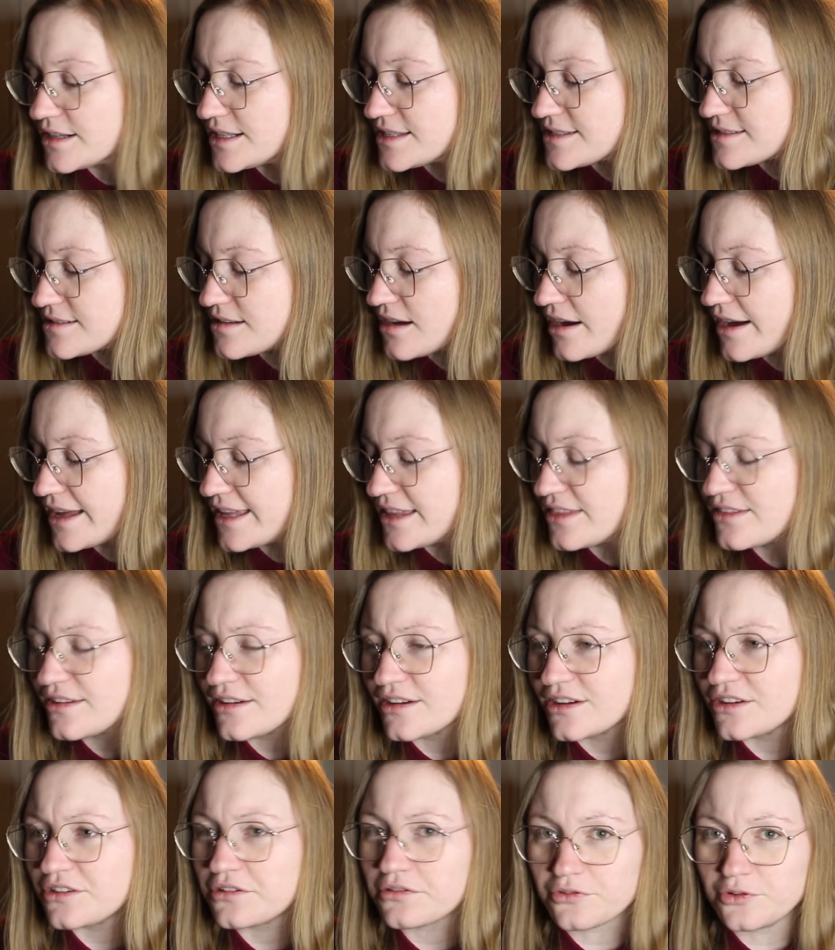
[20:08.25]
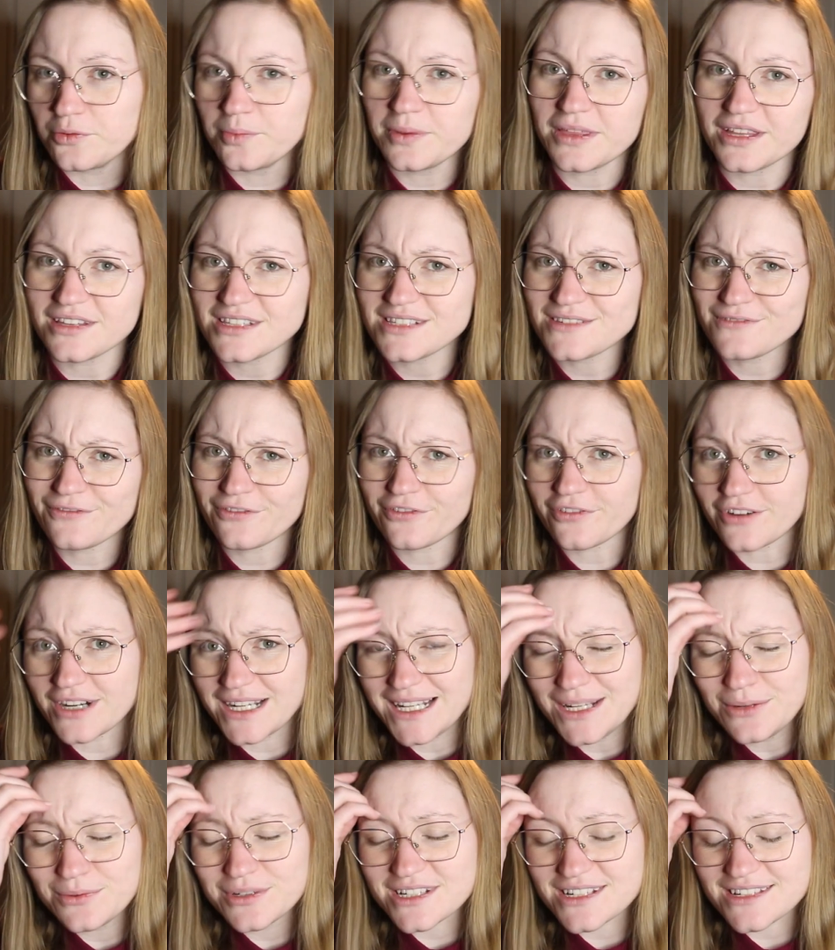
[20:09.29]
It's not in the group that's
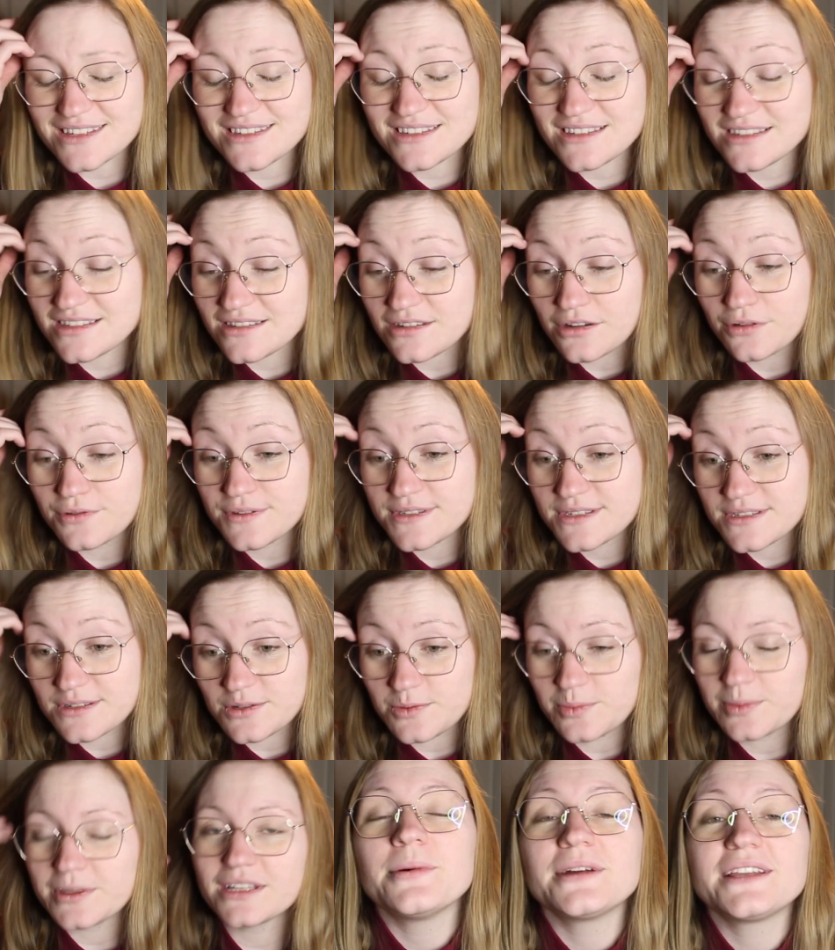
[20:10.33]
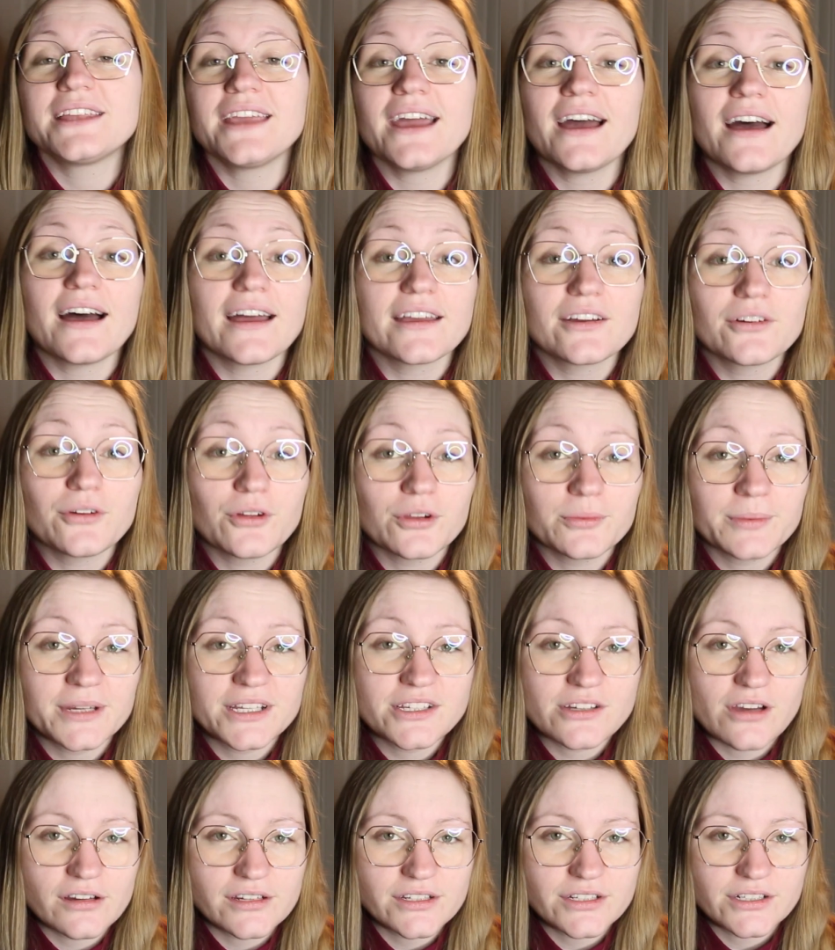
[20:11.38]
free, which is so stupid. But yeah, I called my
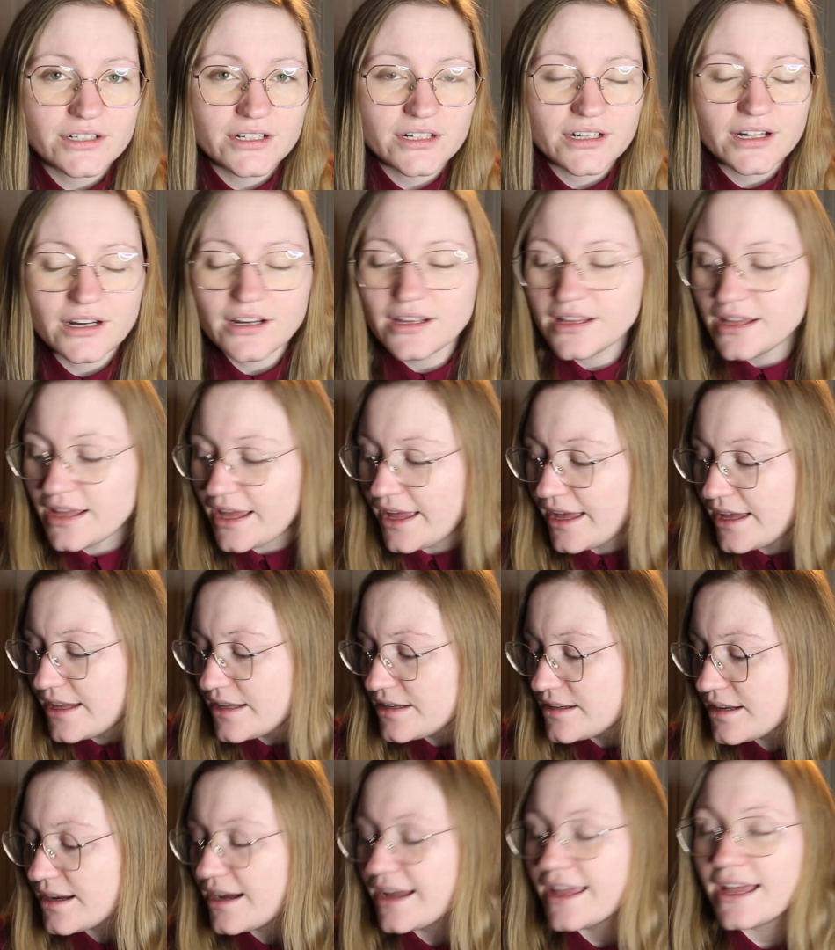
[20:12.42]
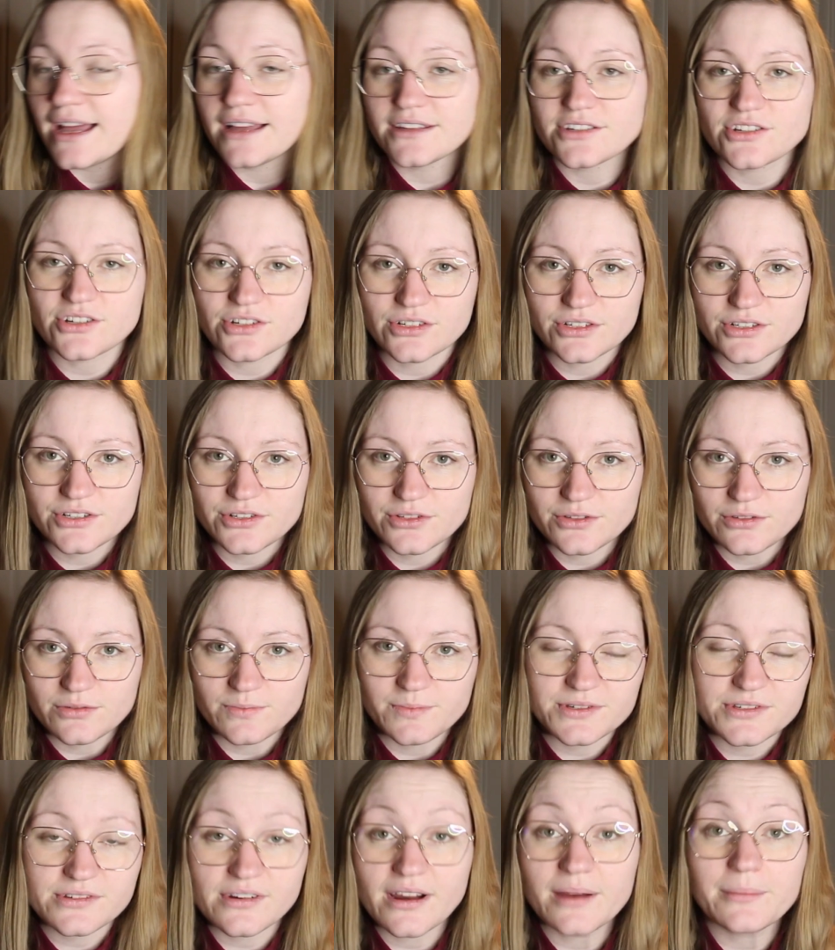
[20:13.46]
doctor and I asked her to
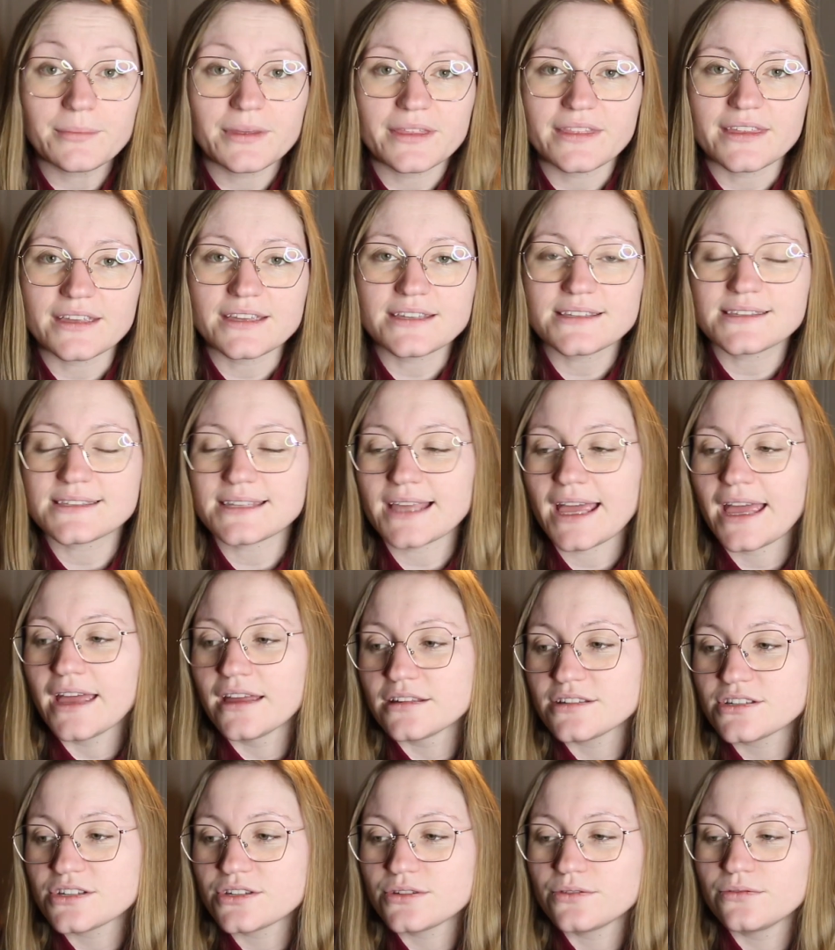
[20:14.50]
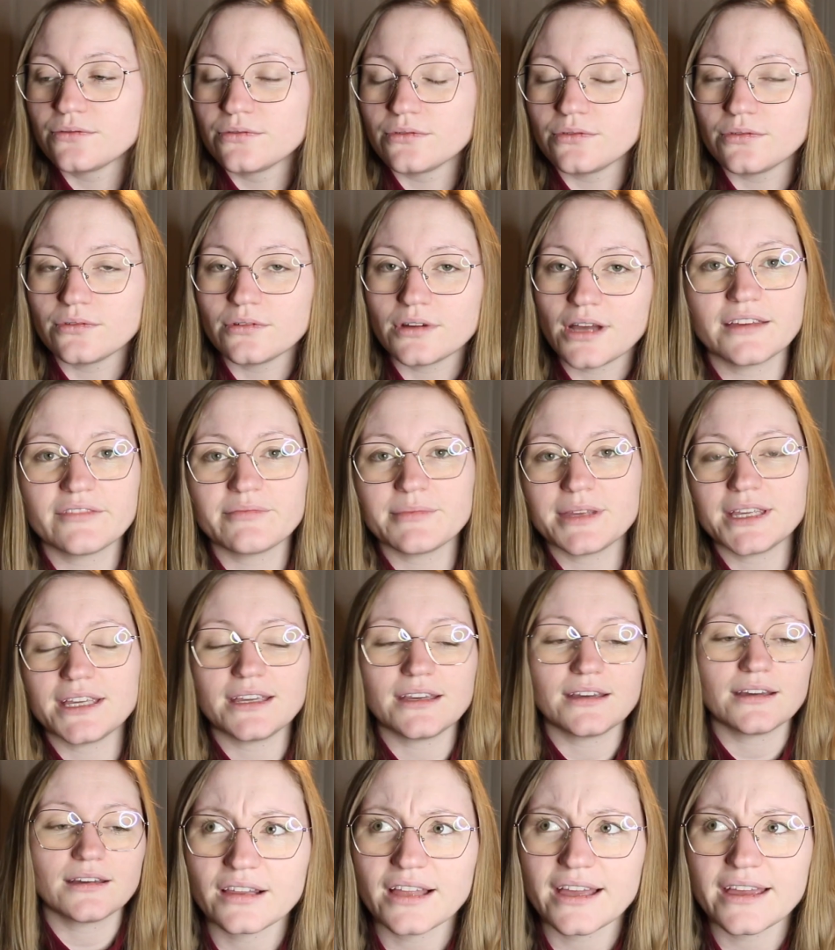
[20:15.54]
prescribe me this and to give
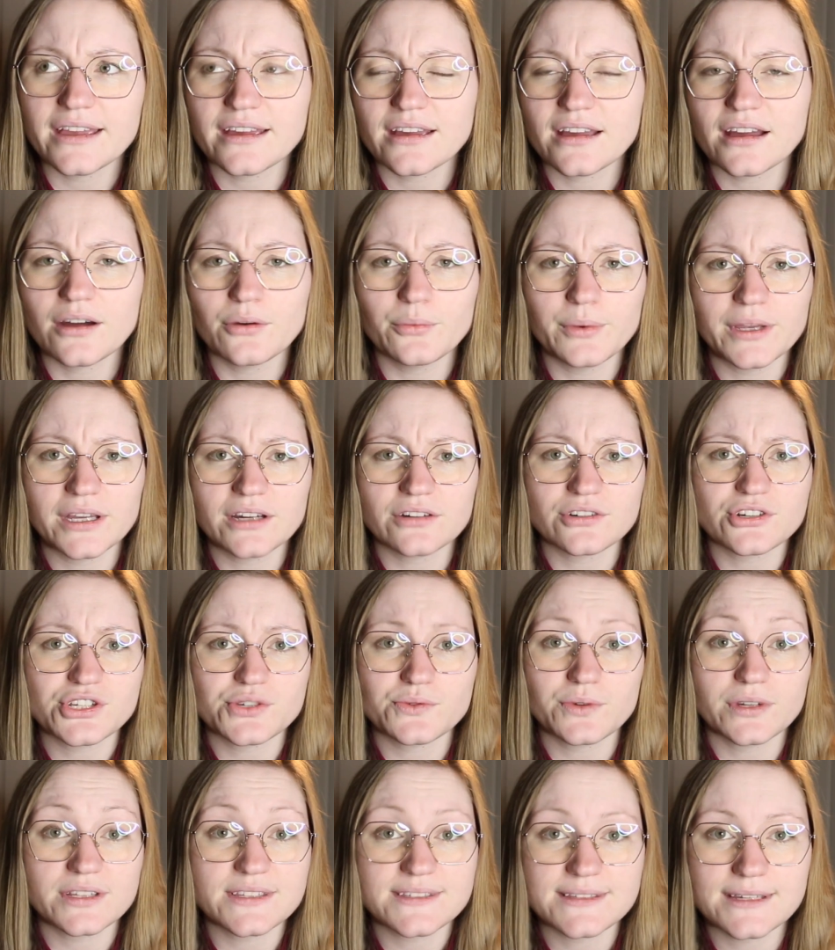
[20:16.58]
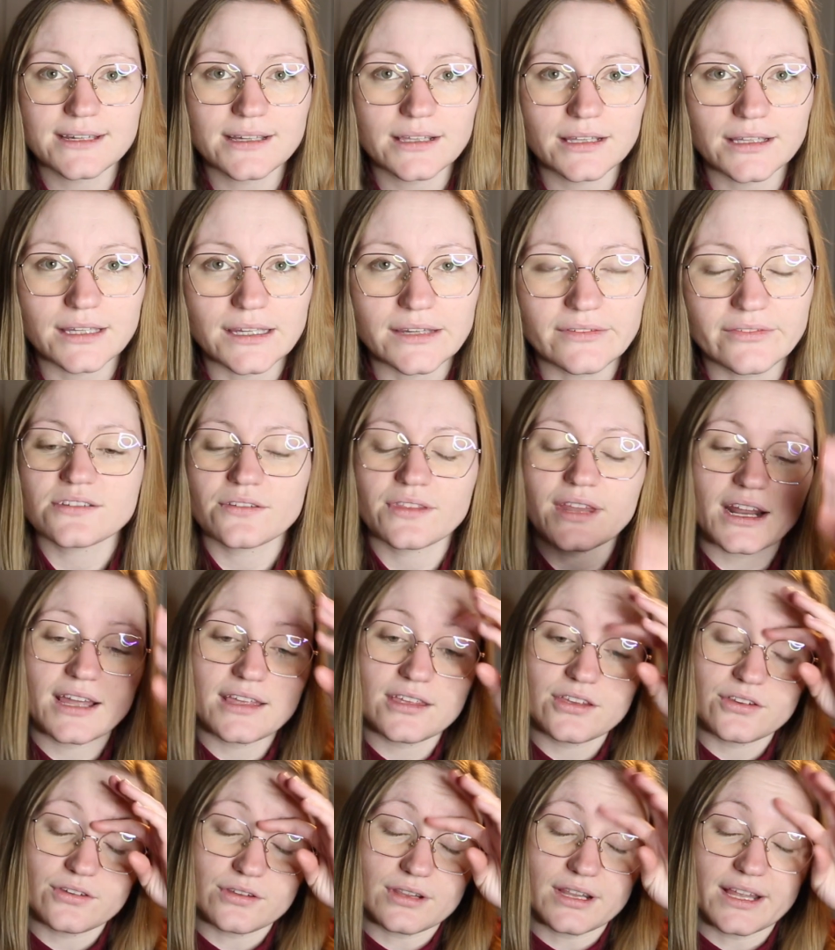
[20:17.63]
me like a week or two on sick leave so that I
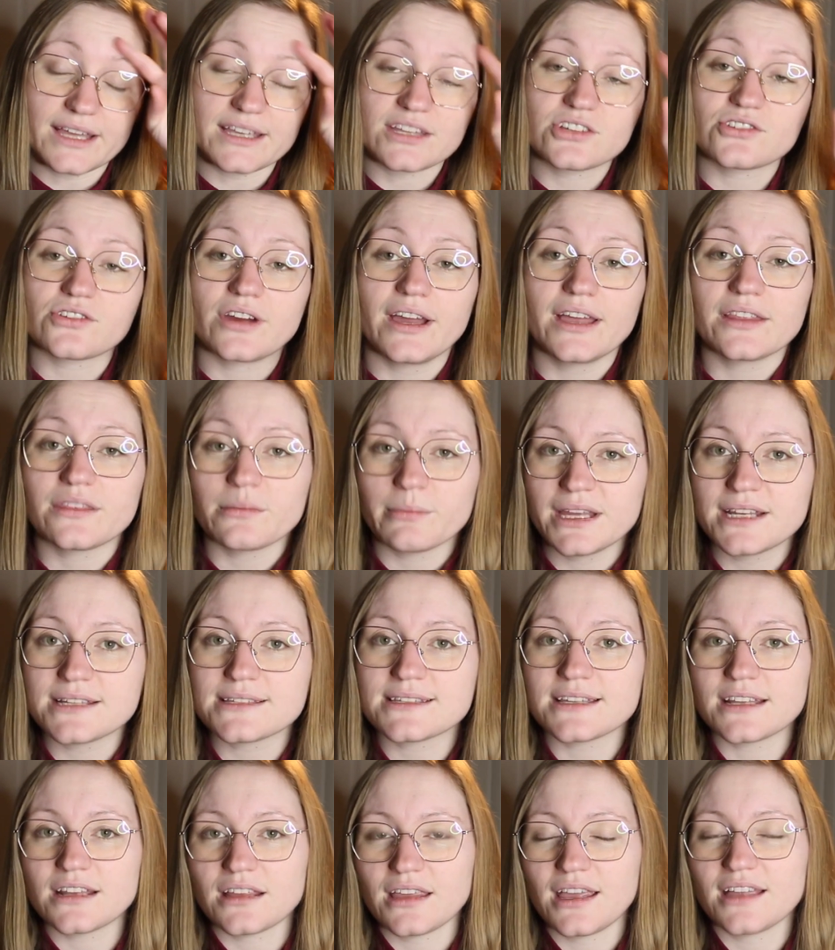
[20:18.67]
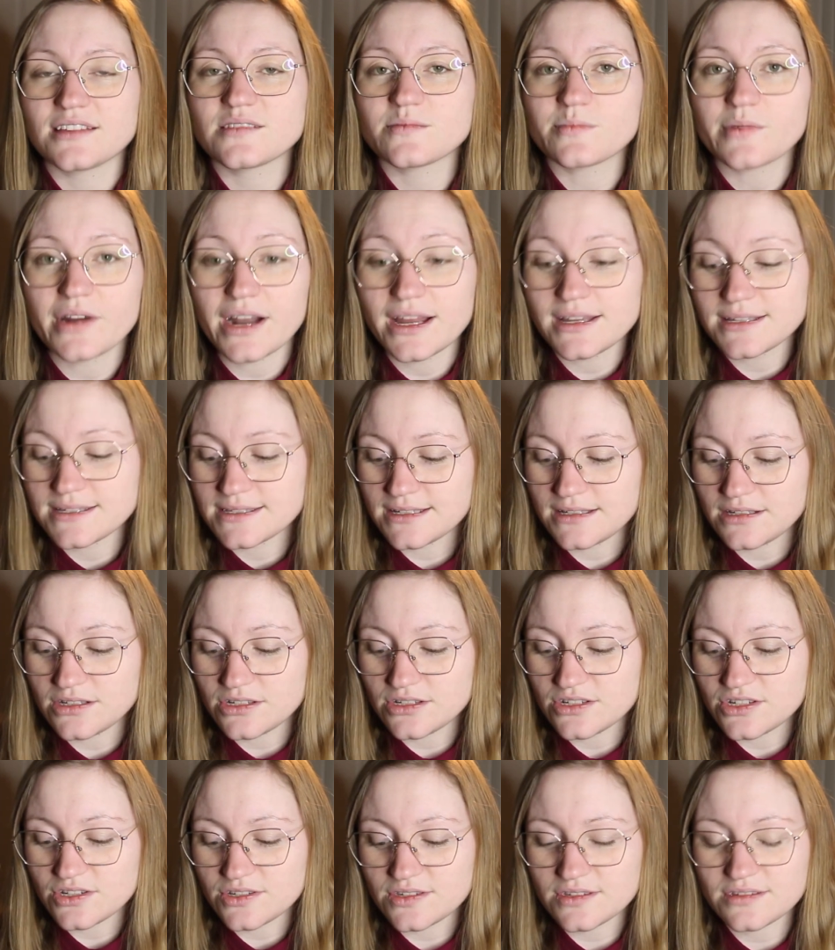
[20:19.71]
could like try out the medicine and get some rest
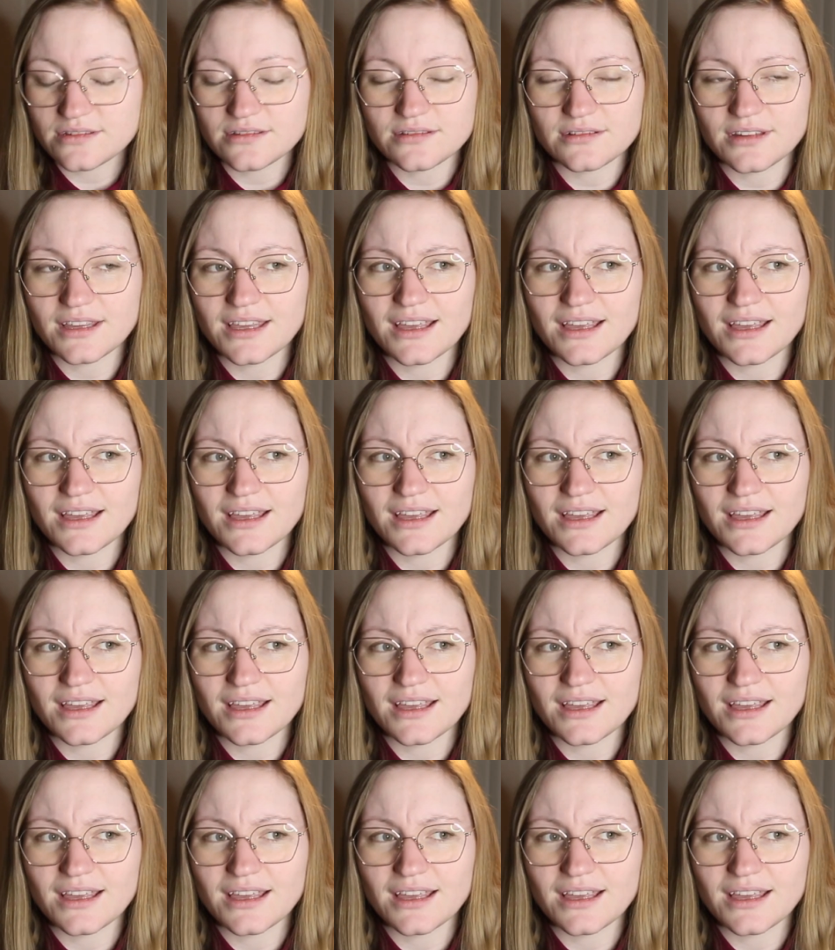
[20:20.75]
and just